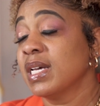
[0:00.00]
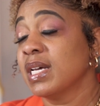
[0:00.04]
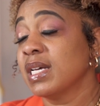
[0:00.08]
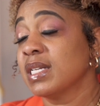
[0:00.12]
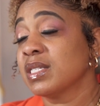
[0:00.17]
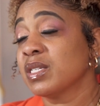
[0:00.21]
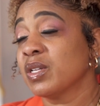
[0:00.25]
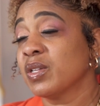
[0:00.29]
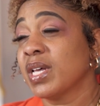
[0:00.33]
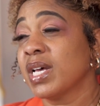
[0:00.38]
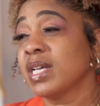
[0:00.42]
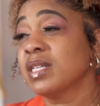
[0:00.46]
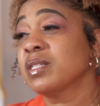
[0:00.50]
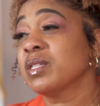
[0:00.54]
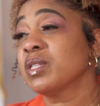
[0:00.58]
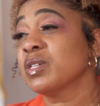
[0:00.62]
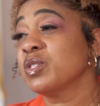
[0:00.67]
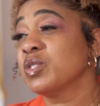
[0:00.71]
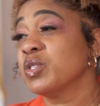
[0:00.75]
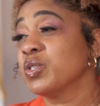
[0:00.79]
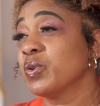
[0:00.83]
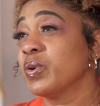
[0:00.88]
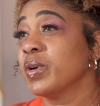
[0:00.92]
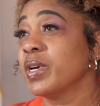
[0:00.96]
And so that's
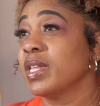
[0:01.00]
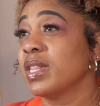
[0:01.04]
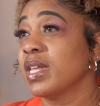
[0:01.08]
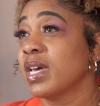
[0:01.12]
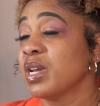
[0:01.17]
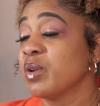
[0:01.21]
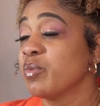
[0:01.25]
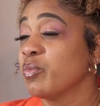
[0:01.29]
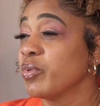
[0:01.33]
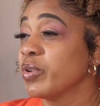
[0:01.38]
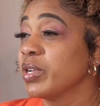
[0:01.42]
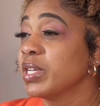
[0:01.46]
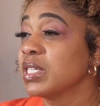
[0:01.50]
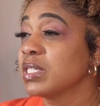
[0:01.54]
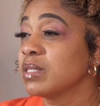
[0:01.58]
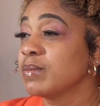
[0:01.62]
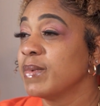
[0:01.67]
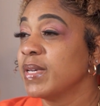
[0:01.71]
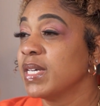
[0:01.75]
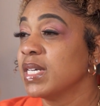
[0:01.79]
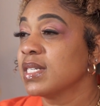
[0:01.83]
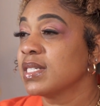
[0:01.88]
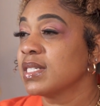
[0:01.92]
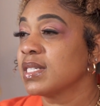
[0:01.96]
the joy that it brings
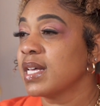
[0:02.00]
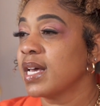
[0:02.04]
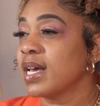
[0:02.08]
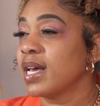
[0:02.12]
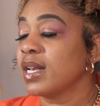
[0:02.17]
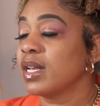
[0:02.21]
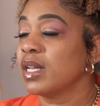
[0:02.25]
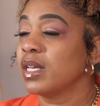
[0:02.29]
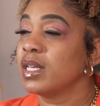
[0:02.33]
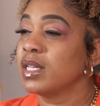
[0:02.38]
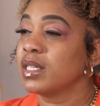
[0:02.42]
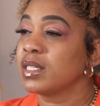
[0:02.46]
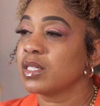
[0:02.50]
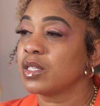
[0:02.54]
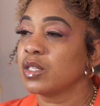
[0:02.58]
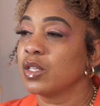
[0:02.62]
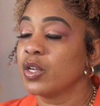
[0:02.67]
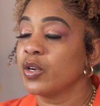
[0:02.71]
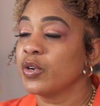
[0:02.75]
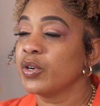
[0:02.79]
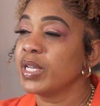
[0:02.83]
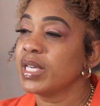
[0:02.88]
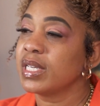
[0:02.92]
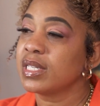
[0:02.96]
me, is that it's
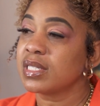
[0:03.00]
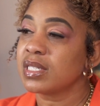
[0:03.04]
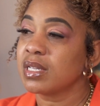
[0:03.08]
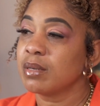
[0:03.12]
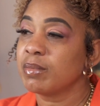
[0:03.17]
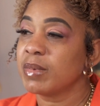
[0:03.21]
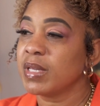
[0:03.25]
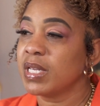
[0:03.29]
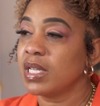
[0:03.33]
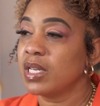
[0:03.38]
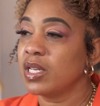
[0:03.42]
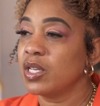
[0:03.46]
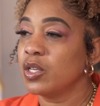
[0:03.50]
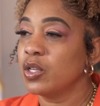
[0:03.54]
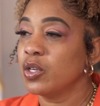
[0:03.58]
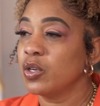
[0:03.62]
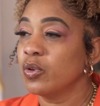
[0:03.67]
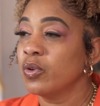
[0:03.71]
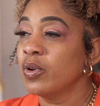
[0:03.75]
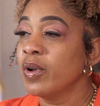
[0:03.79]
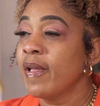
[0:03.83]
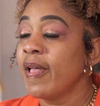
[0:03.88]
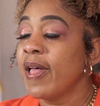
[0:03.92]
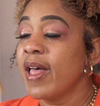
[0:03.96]
learning something
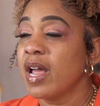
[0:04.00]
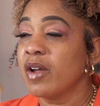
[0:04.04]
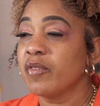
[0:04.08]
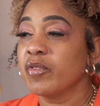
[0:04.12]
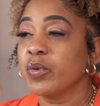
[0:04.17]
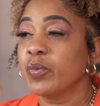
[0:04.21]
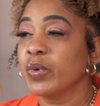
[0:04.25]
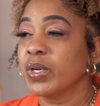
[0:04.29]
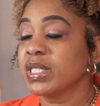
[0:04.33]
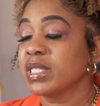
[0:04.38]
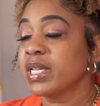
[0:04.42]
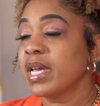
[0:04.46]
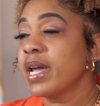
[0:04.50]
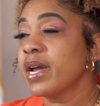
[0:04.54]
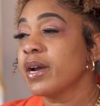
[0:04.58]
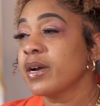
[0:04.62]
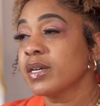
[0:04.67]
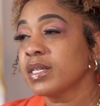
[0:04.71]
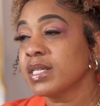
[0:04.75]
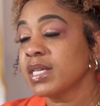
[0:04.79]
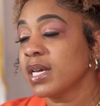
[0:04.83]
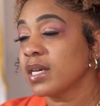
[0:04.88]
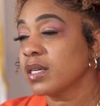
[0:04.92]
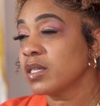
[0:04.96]
new. Everyone's
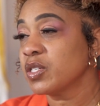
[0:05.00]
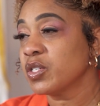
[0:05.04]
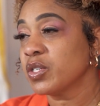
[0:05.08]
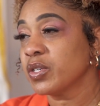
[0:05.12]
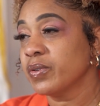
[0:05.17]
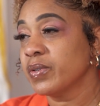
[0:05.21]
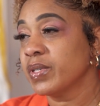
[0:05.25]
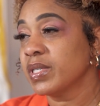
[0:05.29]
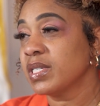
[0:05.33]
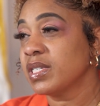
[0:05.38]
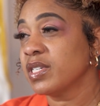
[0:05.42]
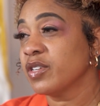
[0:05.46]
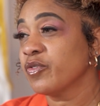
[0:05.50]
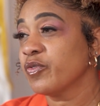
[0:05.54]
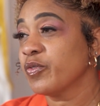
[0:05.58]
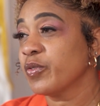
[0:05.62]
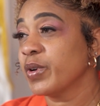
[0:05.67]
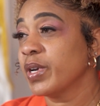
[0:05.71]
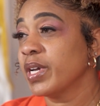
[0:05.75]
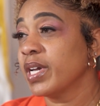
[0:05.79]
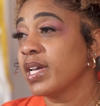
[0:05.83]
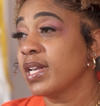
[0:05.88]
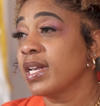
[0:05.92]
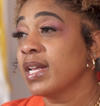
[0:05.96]
hair texture is
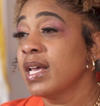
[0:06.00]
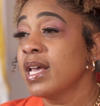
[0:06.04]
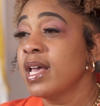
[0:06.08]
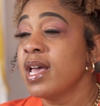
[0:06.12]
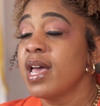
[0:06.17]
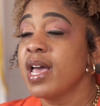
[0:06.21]
different.